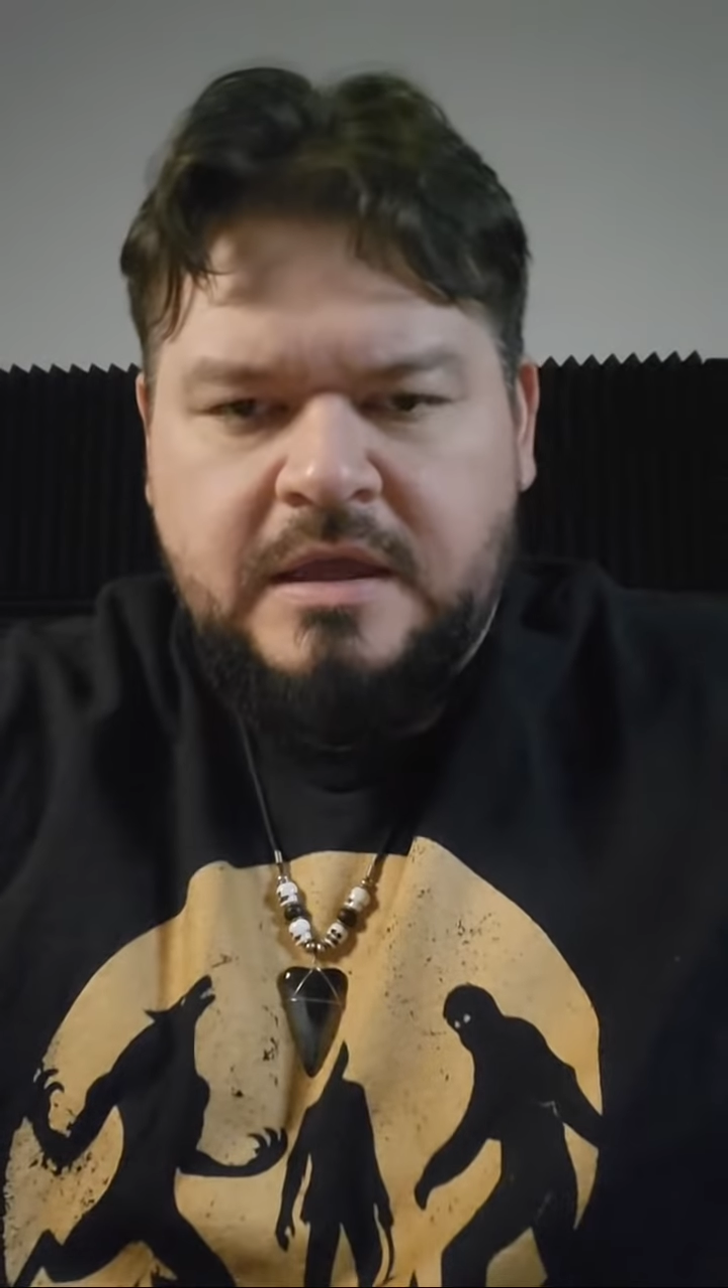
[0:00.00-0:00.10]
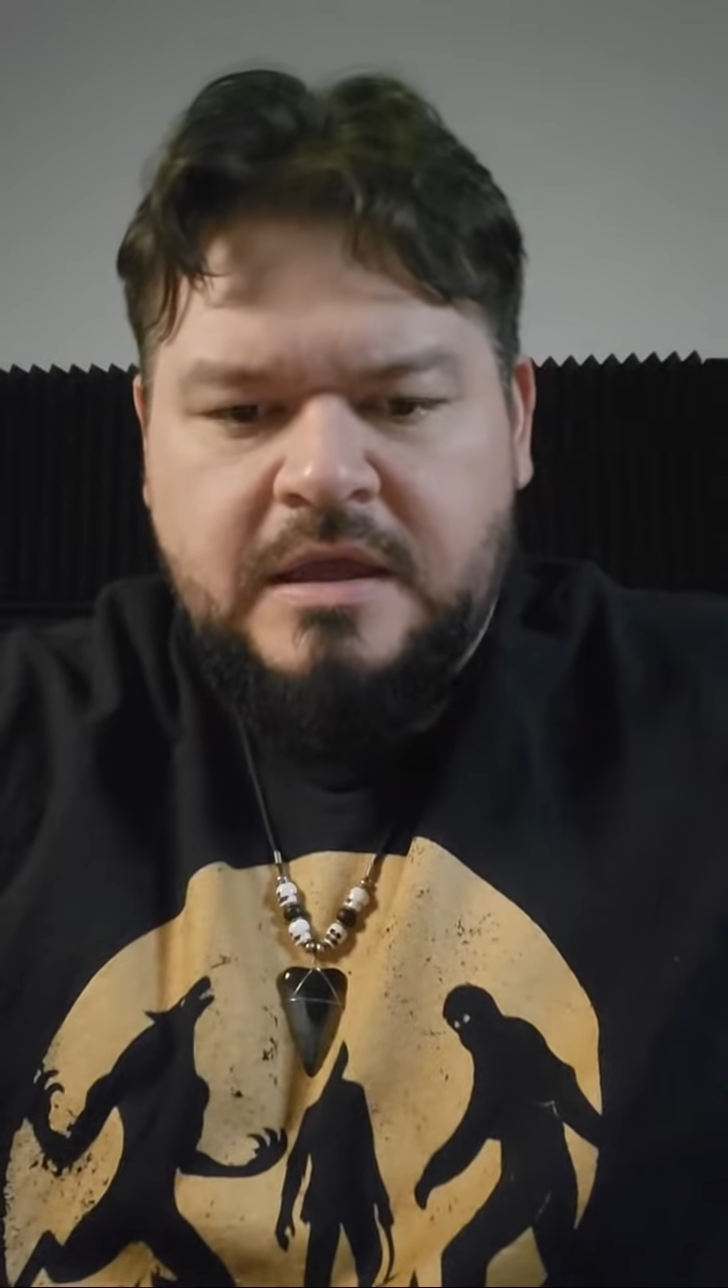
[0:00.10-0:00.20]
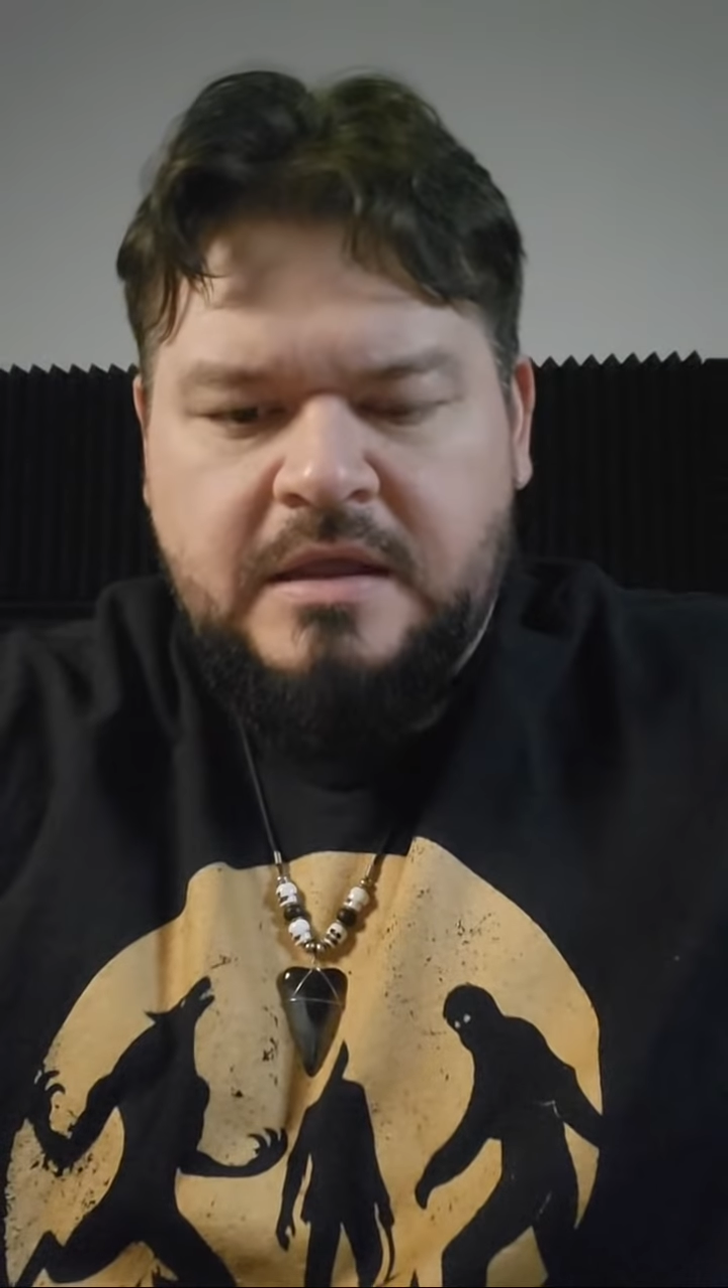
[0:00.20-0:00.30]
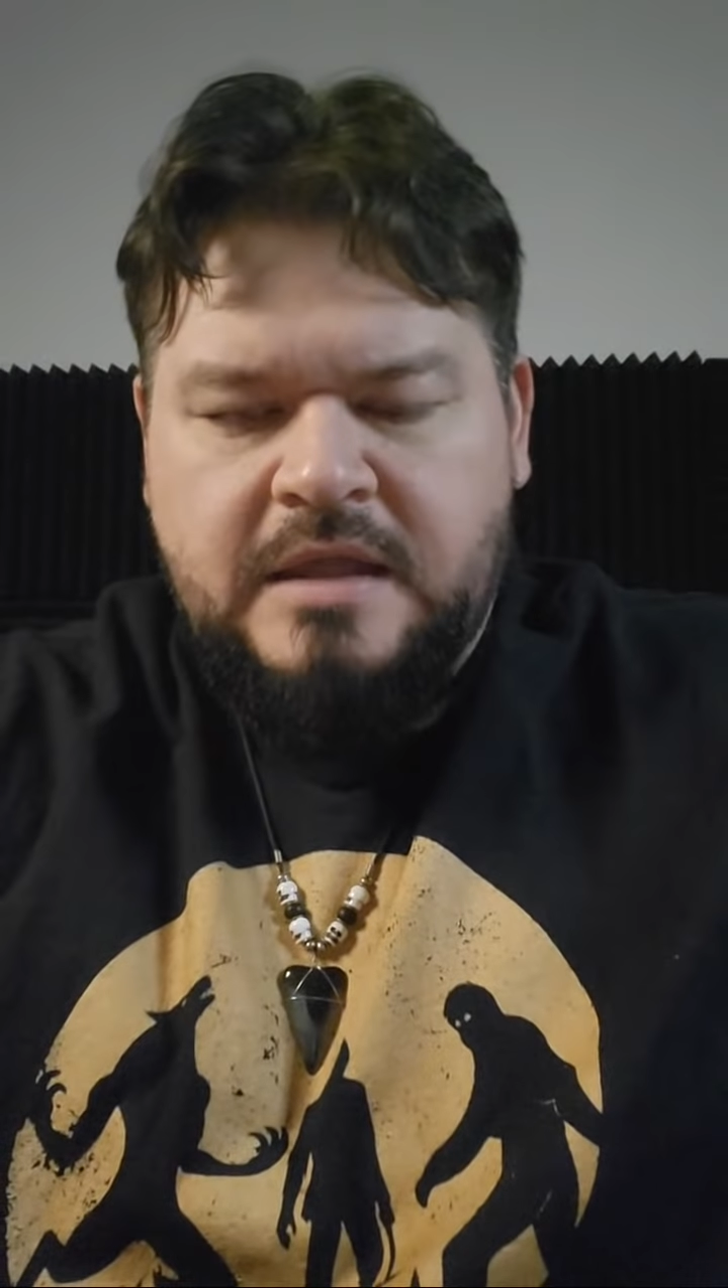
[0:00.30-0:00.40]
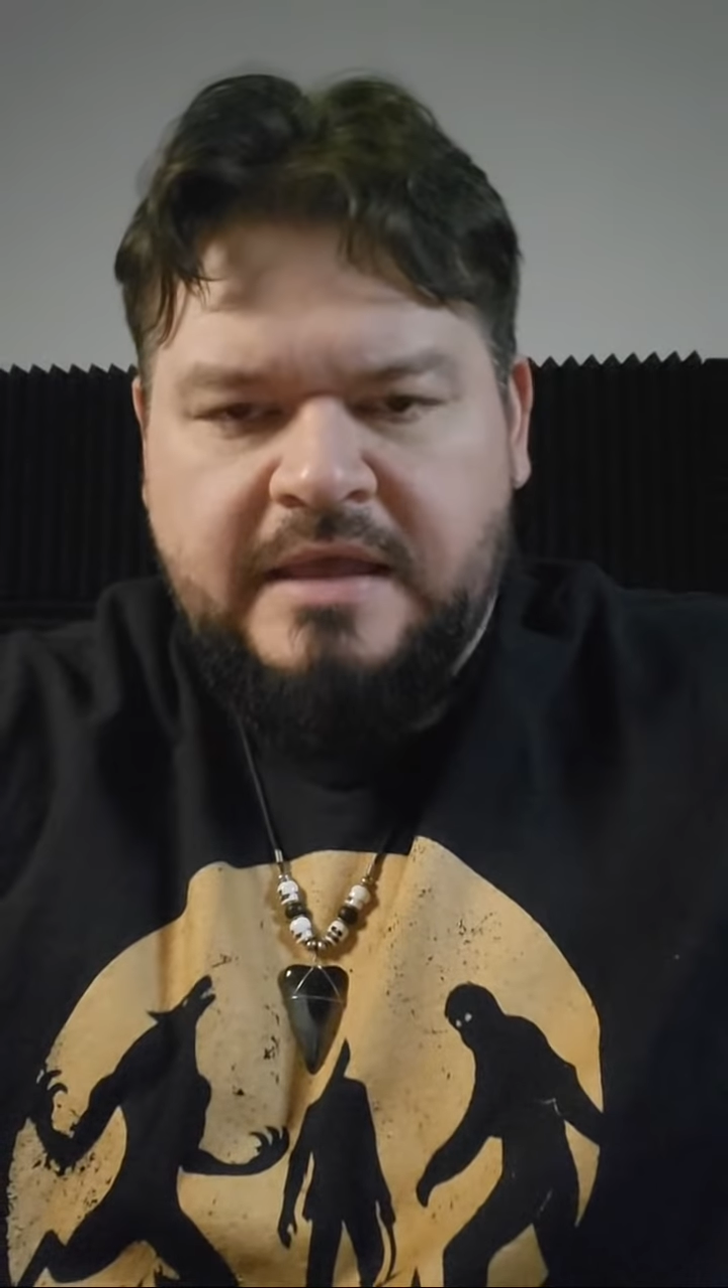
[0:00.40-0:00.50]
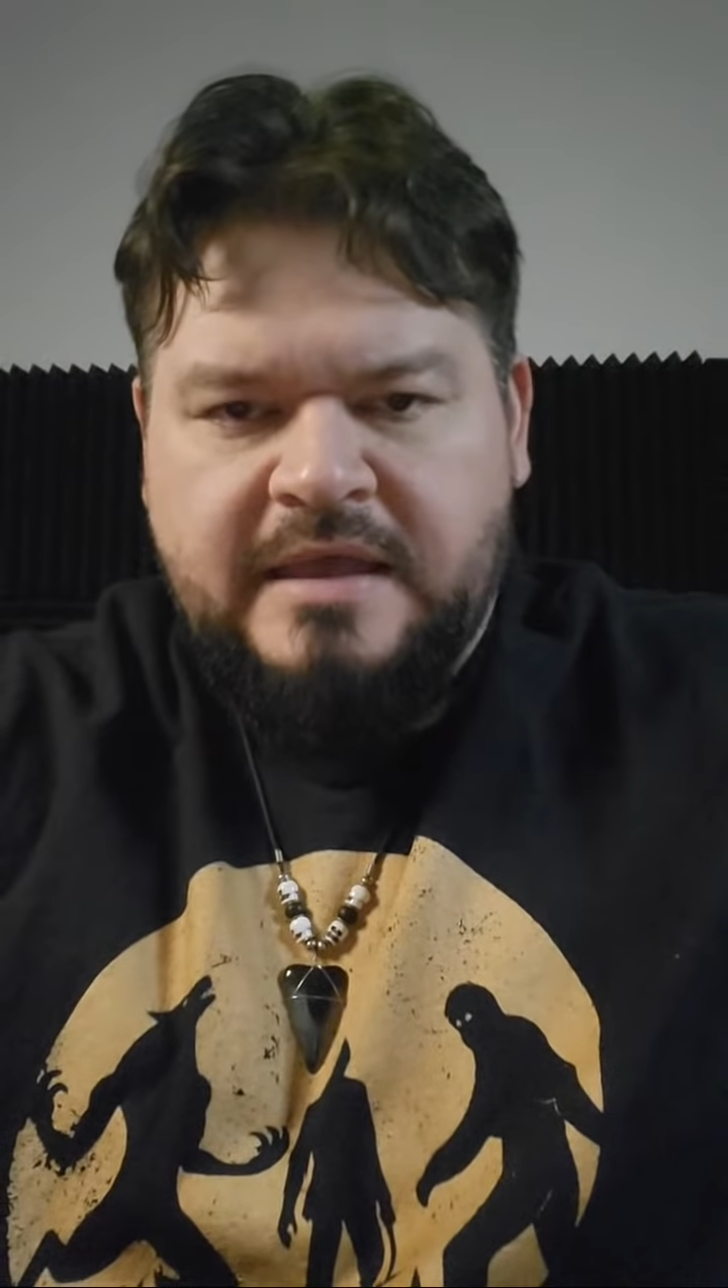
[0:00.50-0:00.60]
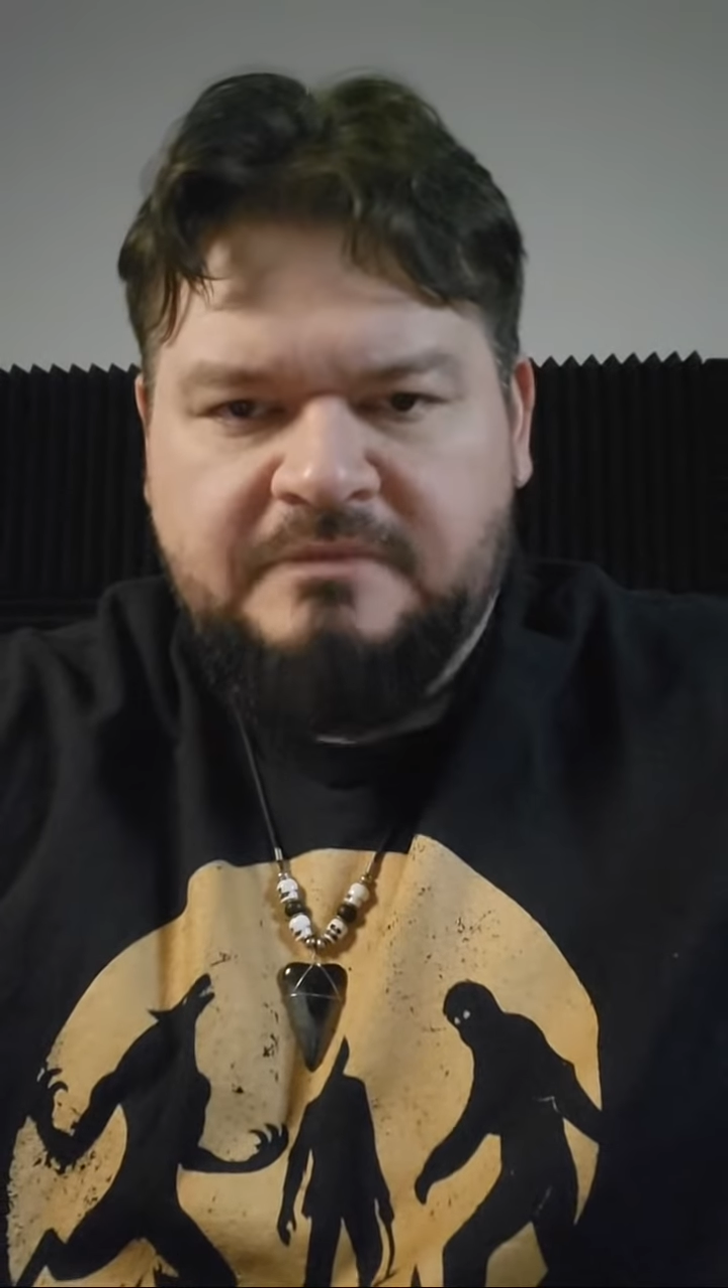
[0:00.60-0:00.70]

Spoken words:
And I